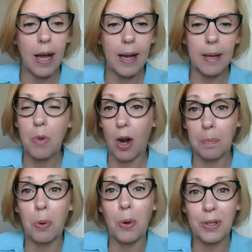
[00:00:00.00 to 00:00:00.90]
our
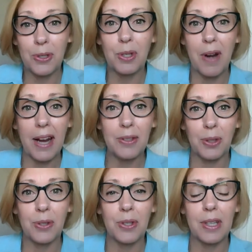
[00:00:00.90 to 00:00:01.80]
board of
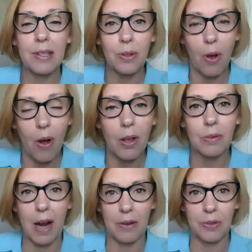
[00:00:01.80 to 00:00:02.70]
directors is all
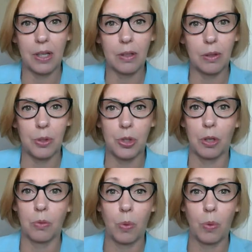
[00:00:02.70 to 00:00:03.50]
around inclusion.